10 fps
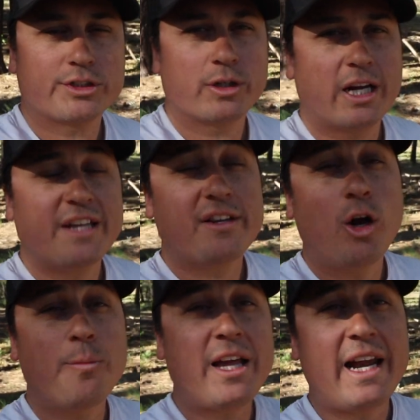So guys, I
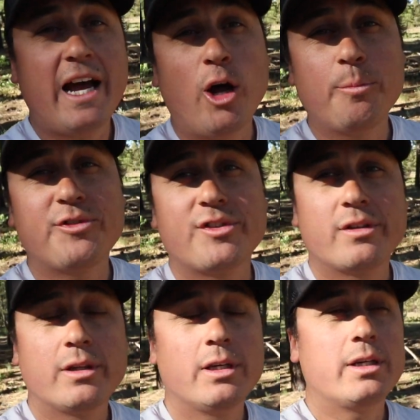hope that helps.
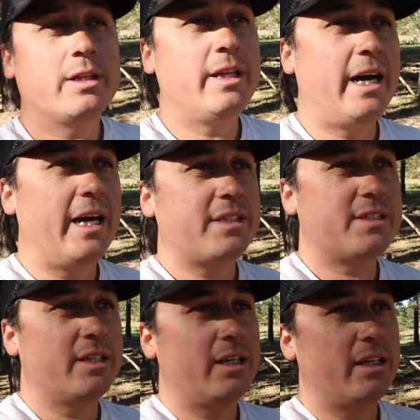
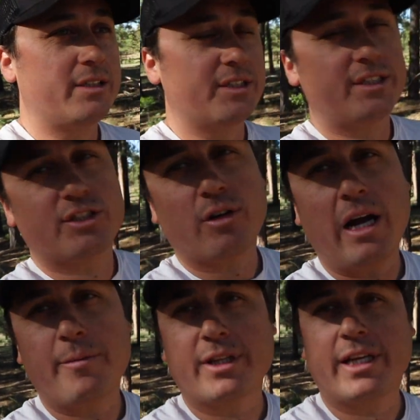That just
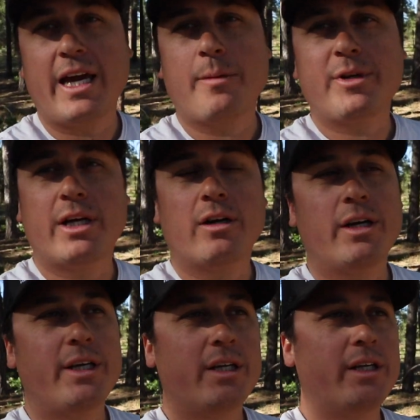describing the camping
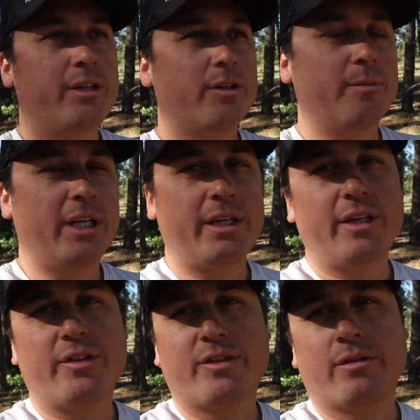area and your
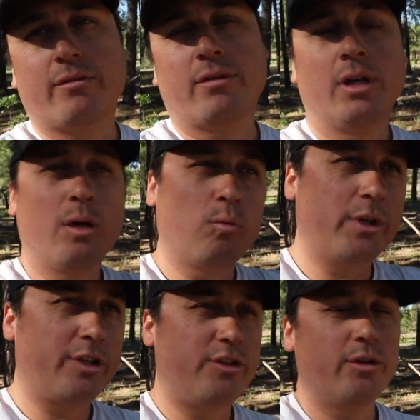amenities and
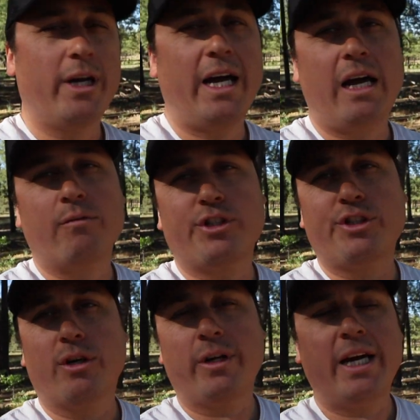what you do have, what you
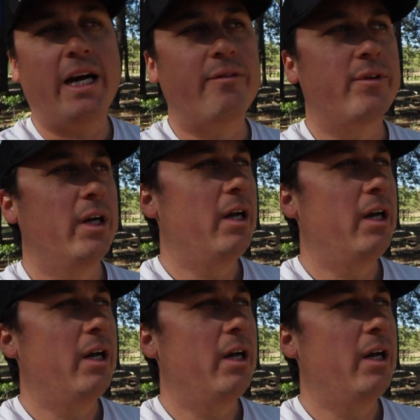don't have.